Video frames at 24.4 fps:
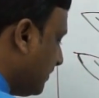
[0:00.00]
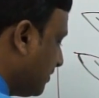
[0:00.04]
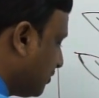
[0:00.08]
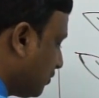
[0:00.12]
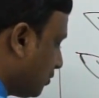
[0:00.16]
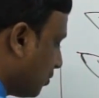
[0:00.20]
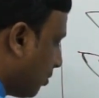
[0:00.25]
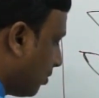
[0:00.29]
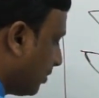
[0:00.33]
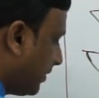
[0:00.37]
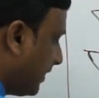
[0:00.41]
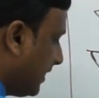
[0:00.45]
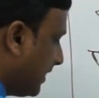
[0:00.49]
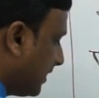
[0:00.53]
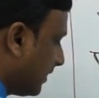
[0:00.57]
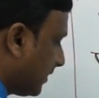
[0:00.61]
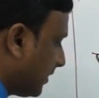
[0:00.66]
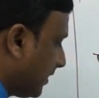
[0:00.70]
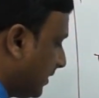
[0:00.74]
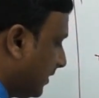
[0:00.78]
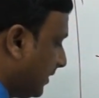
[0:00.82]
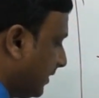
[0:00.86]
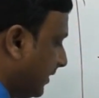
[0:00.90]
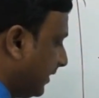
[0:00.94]
be stored
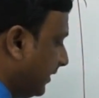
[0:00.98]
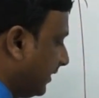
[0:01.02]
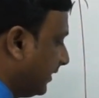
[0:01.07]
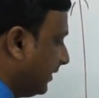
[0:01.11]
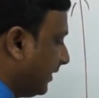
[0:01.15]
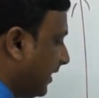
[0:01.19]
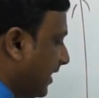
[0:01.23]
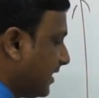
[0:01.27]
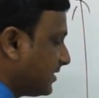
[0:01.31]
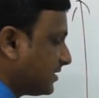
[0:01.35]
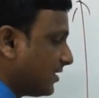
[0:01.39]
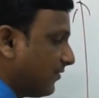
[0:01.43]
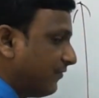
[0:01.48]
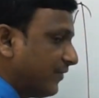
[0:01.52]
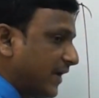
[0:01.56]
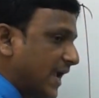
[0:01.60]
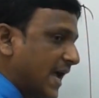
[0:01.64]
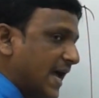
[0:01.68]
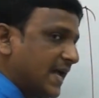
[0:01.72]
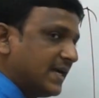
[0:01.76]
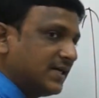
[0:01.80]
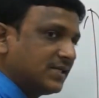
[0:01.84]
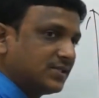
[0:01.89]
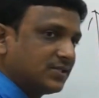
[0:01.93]
here. In case of
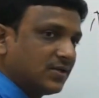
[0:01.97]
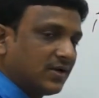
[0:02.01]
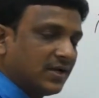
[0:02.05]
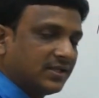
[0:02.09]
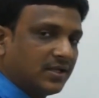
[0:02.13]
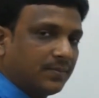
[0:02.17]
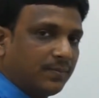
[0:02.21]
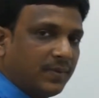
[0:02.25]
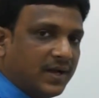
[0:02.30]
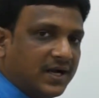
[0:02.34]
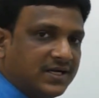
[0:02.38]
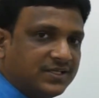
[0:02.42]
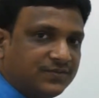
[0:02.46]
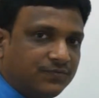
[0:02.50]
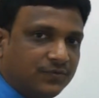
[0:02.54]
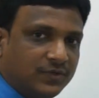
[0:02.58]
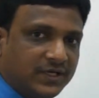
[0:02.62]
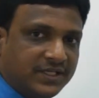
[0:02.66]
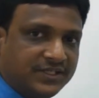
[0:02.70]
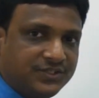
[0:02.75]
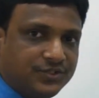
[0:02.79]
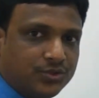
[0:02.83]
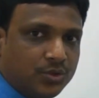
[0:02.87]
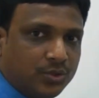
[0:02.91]
carrots or other plants,
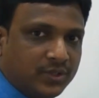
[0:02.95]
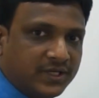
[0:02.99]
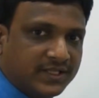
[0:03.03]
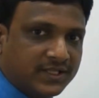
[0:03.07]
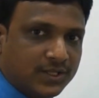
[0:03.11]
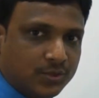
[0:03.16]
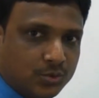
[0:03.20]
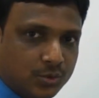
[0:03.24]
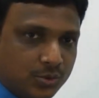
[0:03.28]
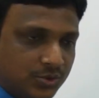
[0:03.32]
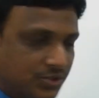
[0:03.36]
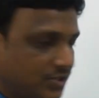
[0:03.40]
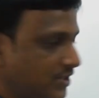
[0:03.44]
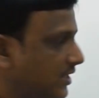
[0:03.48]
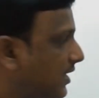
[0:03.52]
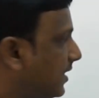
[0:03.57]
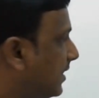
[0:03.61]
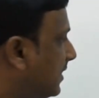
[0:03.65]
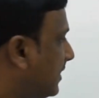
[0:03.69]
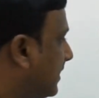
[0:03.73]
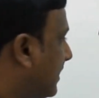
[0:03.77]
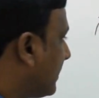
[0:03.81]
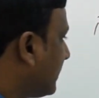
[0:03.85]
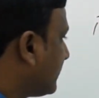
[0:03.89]
food is stored in the roots.
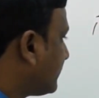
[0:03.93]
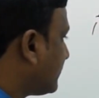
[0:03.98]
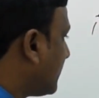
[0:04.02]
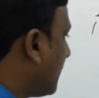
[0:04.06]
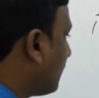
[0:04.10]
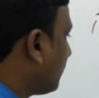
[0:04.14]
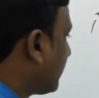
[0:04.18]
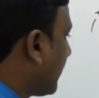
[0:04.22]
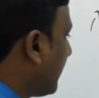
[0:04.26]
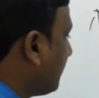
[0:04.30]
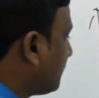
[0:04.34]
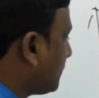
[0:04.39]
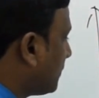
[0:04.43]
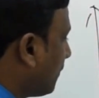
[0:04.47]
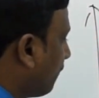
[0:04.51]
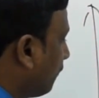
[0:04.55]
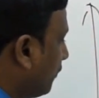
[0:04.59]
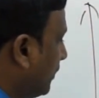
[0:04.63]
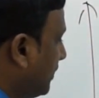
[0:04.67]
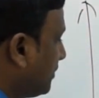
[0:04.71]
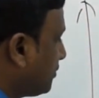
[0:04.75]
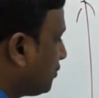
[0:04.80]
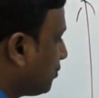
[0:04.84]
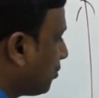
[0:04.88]
Sometimes the
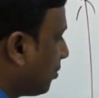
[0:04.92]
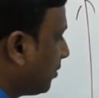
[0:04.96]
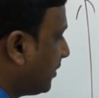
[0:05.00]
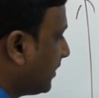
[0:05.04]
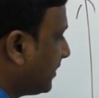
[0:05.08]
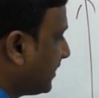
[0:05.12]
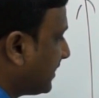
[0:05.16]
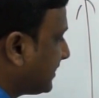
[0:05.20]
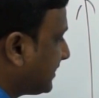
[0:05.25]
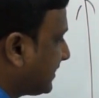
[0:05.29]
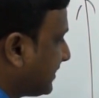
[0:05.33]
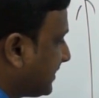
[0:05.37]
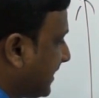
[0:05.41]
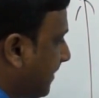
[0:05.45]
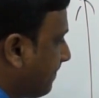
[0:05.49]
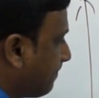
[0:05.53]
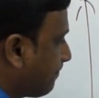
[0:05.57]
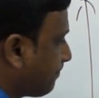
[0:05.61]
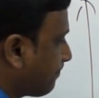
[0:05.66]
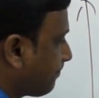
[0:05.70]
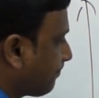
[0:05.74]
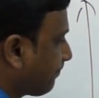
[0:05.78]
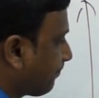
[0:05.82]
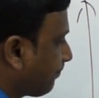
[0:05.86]
food is stored in the
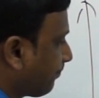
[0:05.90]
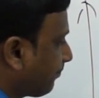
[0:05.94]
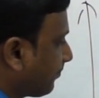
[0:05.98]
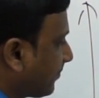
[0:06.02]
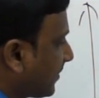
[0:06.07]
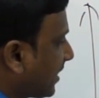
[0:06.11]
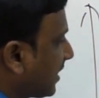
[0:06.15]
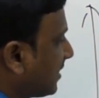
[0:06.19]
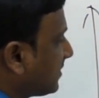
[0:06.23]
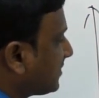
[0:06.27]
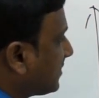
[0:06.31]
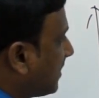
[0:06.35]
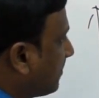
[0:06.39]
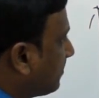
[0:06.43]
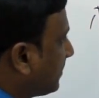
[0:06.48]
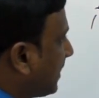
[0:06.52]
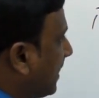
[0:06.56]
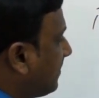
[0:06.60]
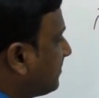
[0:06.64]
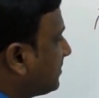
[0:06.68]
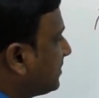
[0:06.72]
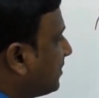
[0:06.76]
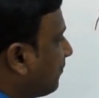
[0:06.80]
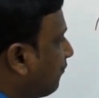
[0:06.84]
stem.
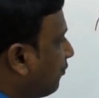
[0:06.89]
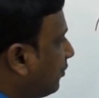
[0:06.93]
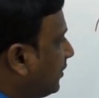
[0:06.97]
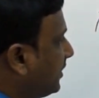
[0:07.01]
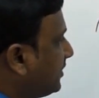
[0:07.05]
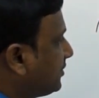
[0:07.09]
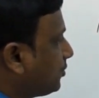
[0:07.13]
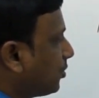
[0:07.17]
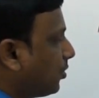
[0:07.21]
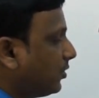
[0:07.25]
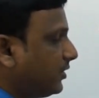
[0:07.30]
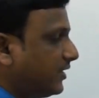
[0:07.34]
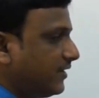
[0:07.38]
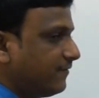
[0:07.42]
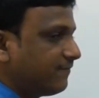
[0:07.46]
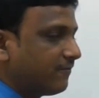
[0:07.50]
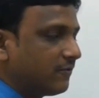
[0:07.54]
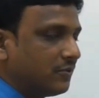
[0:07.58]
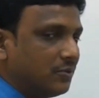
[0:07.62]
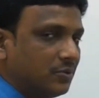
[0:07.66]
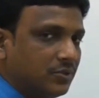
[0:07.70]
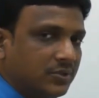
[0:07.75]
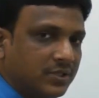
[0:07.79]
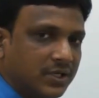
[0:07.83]
Sometimes the food is stored in
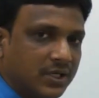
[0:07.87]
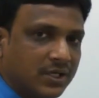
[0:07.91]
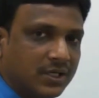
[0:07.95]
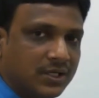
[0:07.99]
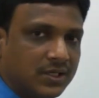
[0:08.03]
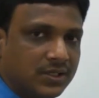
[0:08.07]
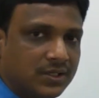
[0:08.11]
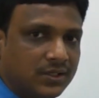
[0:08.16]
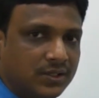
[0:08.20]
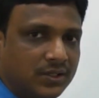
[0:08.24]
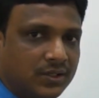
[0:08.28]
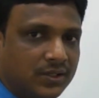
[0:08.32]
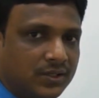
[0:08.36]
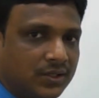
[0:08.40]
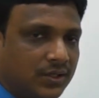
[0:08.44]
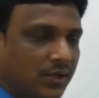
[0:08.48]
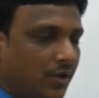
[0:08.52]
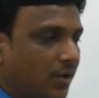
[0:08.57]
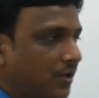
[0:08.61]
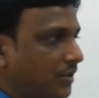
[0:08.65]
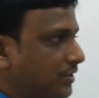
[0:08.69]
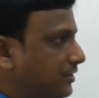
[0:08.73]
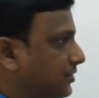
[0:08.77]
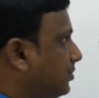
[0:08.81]
fruit.
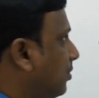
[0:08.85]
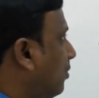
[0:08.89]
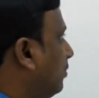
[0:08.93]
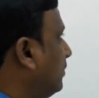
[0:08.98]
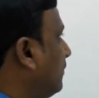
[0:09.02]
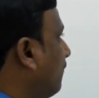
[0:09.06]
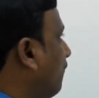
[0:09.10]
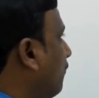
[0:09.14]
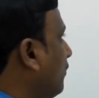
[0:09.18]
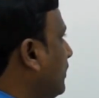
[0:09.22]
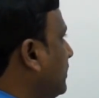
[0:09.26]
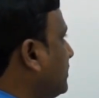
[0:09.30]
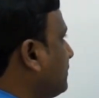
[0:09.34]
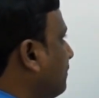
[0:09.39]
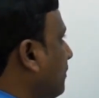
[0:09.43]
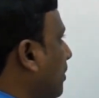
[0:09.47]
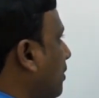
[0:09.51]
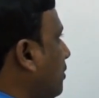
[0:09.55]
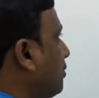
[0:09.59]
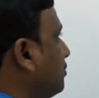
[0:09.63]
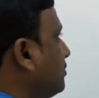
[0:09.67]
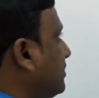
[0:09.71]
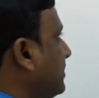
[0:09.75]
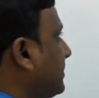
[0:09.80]
So the food is
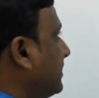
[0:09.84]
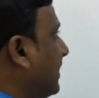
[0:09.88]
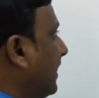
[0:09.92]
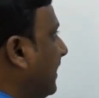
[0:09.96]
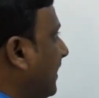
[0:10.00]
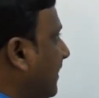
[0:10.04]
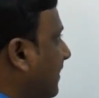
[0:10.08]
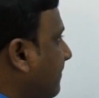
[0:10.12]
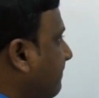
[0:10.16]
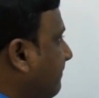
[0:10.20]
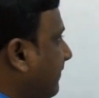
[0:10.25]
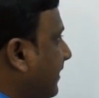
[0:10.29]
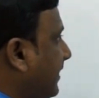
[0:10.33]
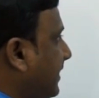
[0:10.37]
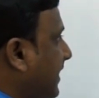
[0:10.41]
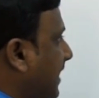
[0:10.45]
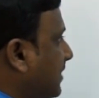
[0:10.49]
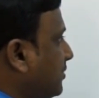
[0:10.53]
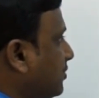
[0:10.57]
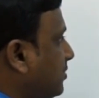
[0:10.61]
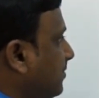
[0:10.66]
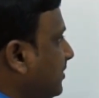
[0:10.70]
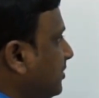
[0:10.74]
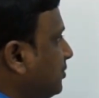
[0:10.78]
produced in the leaf, it
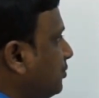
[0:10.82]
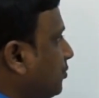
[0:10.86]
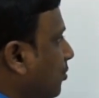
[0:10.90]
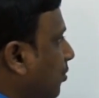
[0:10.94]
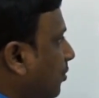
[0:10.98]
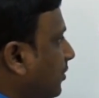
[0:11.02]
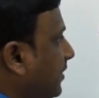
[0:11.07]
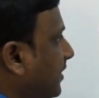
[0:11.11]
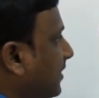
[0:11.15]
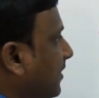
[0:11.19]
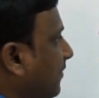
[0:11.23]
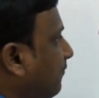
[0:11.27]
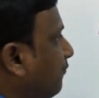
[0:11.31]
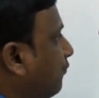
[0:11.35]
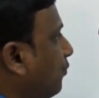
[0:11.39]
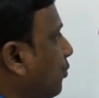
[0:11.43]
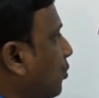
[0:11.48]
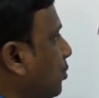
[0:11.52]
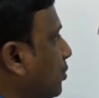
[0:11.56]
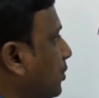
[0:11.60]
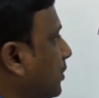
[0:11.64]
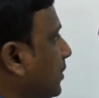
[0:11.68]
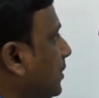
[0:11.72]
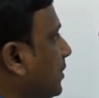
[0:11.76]
has to be stored in the
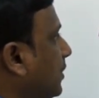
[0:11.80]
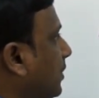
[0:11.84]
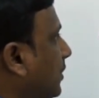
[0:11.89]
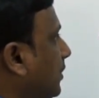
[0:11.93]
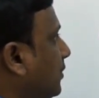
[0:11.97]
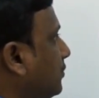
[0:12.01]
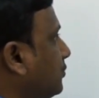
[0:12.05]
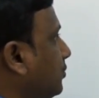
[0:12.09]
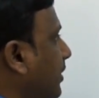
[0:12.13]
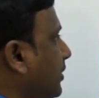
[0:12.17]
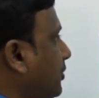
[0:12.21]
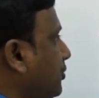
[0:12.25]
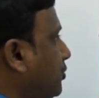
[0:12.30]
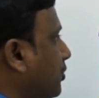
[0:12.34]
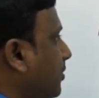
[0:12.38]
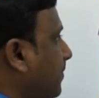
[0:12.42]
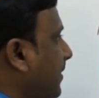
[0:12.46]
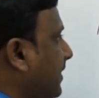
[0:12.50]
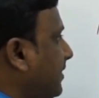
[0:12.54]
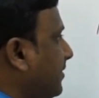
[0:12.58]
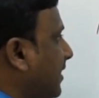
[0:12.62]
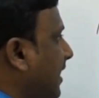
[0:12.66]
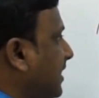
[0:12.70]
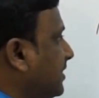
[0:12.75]
fruit. So it should
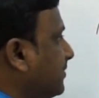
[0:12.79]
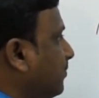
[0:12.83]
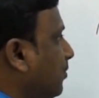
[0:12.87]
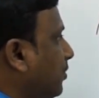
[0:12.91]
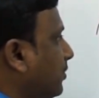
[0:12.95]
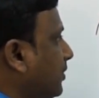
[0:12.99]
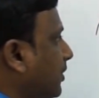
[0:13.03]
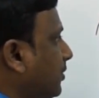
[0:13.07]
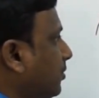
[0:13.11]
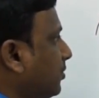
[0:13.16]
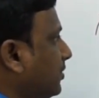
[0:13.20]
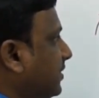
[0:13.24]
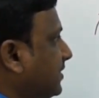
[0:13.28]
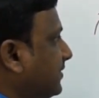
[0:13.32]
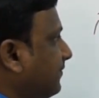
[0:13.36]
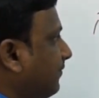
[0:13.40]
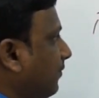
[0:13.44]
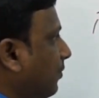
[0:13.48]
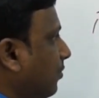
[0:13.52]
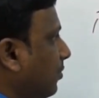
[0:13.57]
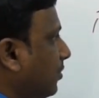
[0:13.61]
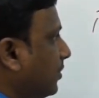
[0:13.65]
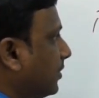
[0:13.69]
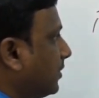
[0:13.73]
be transported to this
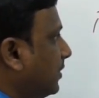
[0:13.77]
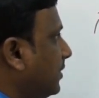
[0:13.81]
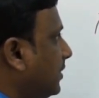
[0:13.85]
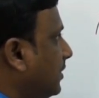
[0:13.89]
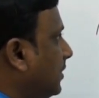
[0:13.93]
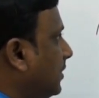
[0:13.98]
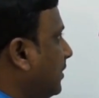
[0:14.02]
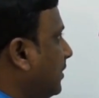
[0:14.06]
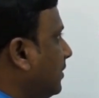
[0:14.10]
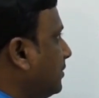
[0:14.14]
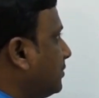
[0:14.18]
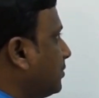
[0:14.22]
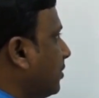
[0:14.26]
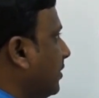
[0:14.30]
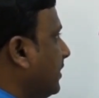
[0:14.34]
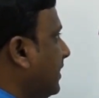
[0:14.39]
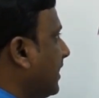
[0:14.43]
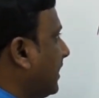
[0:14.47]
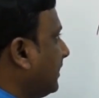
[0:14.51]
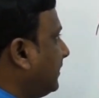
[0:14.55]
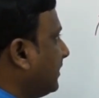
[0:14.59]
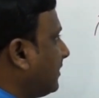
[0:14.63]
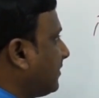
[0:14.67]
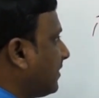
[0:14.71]
fruit. So
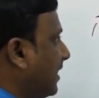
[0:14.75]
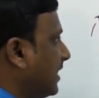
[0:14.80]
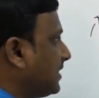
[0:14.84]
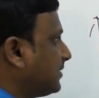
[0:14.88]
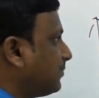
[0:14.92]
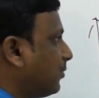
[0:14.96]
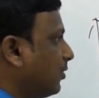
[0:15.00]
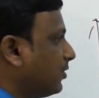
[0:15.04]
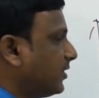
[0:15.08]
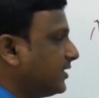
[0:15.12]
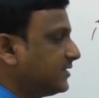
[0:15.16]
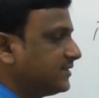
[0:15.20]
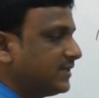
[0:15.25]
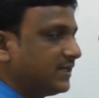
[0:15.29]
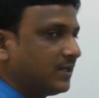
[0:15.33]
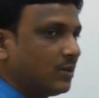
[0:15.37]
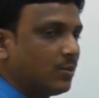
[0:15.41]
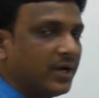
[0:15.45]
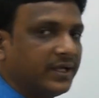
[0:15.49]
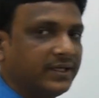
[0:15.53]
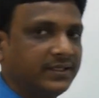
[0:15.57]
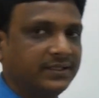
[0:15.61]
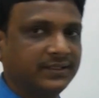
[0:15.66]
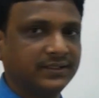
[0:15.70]
here the transport is
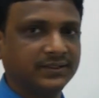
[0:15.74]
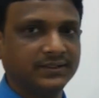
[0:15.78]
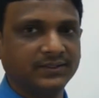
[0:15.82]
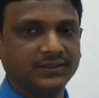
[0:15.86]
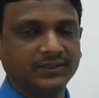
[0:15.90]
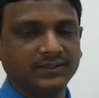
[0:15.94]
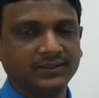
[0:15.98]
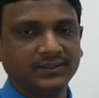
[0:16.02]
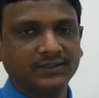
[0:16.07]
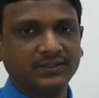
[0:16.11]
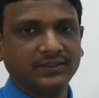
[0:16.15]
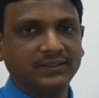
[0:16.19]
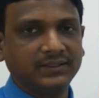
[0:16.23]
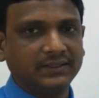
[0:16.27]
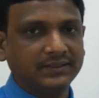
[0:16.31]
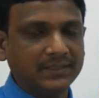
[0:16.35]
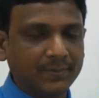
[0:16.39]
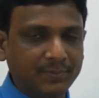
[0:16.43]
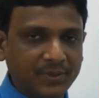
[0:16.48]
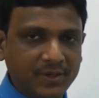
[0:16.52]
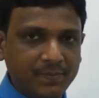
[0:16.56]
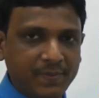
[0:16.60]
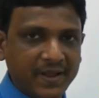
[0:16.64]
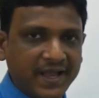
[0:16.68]
required
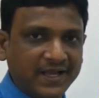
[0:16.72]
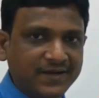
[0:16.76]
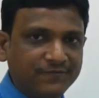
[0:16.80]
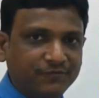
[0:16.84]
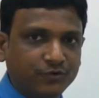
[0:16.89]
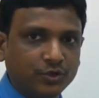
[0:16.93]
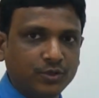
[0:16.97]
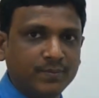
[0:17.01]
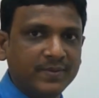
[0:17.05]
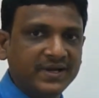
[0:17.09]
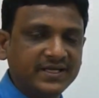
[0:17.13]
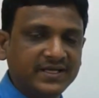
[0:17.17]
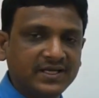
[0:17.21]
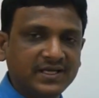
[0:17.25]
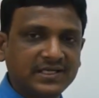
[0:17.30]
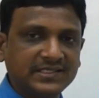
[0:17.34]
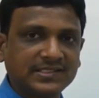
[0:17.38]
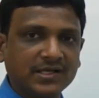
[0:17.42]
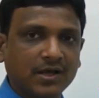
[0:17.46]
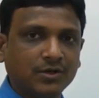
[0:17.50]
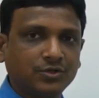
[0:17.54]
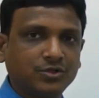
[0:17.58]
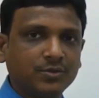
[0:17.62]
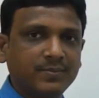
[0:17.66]
the prepared food
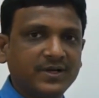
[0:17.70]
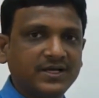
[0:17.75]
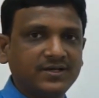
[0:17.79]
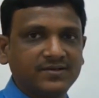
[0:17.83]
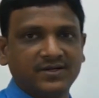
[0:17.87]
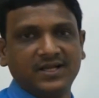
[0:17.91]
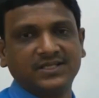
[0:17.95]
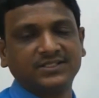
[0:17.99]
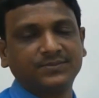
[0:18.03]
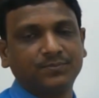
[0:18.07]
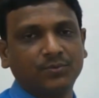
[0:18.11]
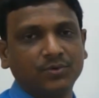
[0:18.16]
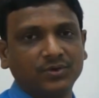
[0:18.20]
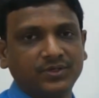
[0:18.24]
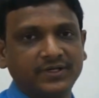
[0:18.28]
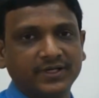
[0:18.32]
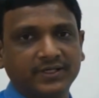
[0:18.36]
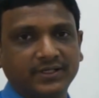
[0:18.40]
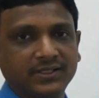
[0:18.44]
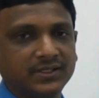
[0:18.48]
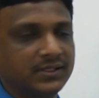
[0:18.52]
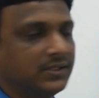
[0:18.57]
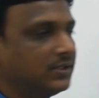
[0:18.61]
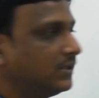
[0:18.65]
materials are to be
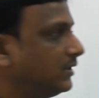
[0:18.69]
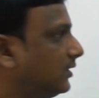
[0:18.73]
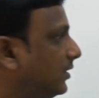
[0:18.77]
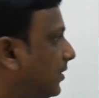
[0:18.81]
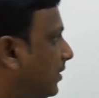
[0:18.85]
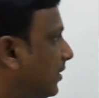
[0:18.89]
transported.